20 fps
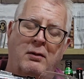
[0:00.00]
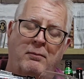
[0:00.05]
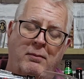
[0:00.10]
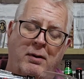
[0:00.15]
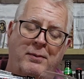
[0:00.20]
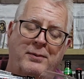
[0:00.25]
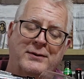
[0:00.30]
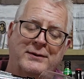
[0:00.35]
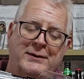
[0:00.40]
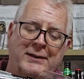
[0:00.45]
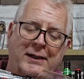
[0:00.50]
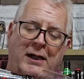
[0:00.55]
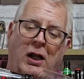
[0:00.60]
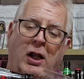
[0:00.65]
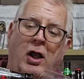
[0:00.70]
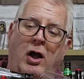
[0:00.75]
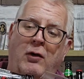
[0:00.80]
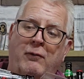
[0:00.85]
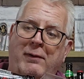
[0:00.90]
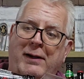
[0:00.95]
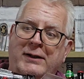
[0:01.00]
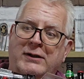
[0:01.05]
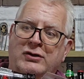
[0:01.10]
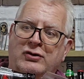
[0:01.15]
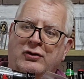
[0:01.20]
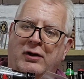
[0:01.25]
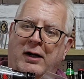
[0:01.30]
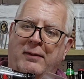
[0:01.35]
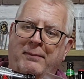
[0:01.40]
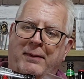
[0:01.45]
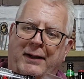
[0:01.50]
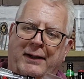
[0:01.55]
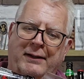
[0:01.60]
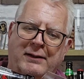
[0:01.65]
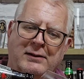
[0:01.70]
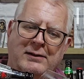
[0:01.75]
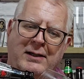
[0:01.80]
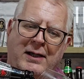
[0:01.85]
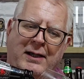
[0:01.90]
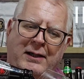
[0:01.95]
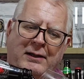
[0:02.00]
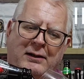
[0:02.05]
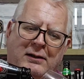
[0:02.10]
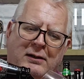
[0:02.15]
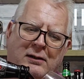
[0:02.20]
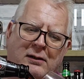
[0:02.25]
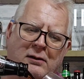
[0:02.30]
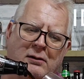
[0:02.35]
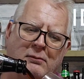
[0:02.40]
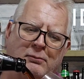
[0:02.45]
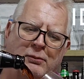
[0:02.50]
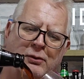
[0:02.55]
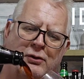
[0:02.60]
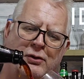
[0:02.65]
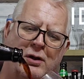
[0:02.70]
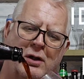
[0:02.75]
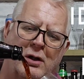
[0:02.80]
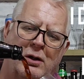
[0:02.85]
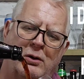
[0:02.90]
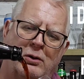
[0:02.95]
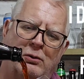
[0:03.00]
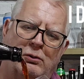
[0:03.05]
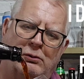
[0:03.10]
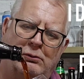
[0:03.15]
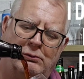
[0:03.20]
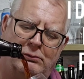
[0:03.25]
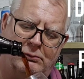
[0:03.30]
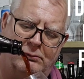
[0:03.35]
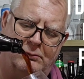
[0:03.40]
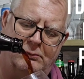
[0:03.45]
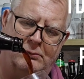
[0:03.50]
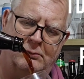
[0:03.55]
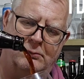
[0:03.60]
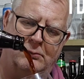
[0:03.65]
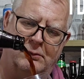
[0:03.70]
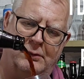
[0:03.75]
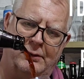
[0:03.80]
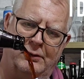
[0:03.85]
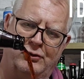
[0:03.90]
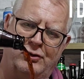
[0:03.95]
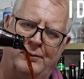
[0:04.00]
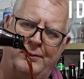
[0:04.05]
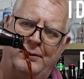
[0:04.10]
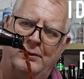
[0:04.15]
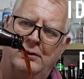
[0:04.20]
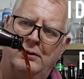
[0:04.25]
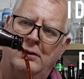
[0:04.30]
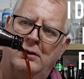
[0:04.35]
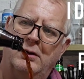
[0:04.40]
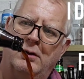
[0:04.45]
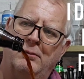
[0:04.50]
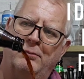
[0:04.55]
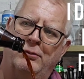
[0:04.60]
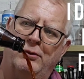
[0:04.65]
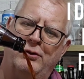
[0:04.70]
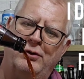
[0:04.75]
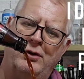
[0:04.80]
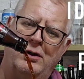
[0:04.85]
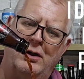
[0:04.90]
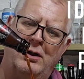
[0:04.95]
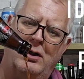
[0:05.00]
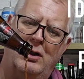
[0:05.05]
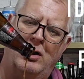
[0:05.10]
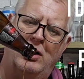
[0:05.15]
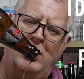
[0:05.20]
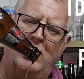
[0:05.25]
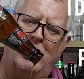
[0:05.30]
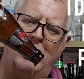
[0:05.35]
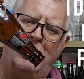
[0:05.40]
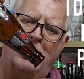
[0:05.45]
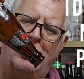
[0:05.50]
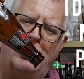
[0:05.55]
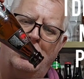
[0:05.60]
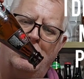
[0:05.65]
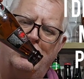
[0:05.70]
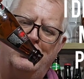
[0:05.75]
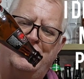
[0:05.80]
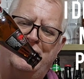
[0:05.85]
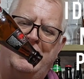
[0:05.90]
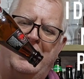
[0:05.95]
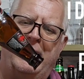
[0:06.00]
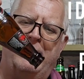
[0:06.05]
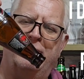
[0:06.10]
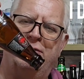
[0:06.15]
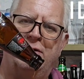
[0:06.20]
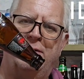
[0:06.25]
I've been seeing a lot of red stripe back in the day, but no, little dribble, but no stout.